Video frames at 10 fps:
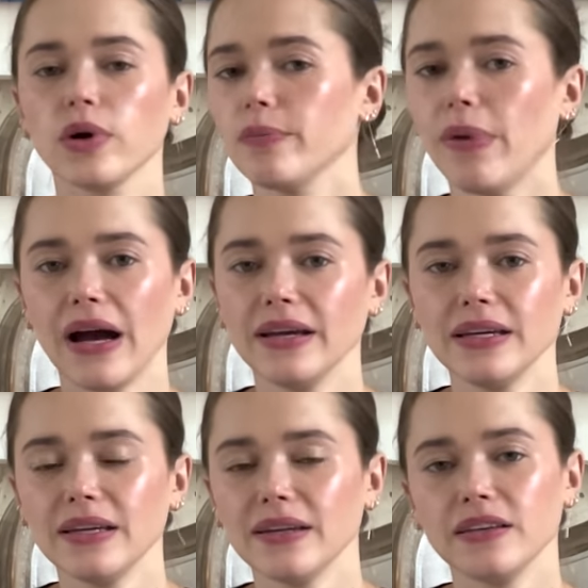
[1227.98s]
we buy
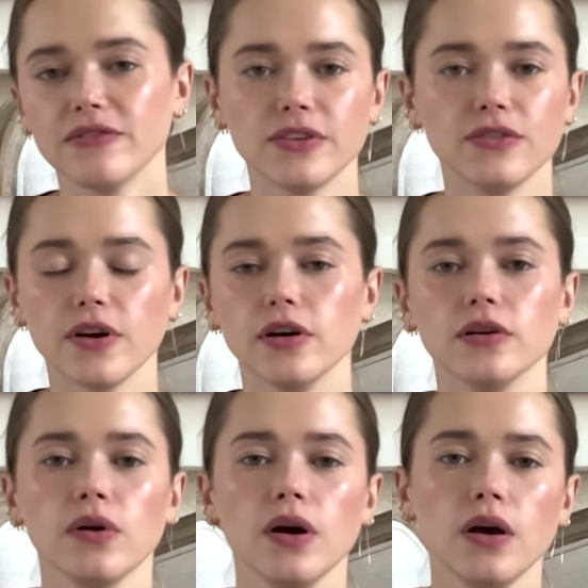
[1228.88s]
it even
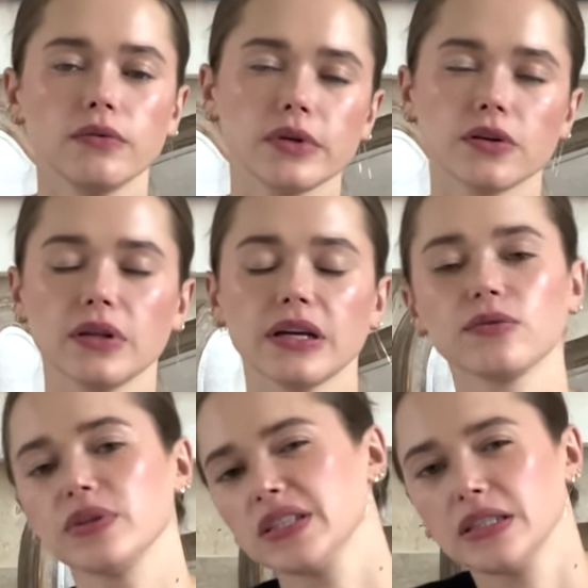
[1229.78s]
though we don't like
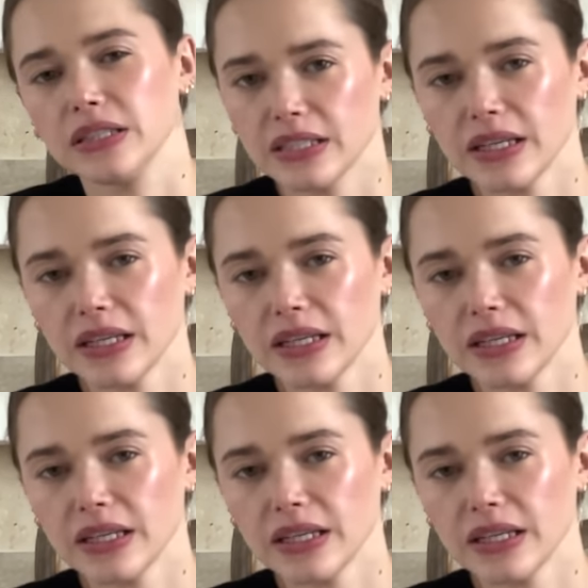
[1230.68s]
really need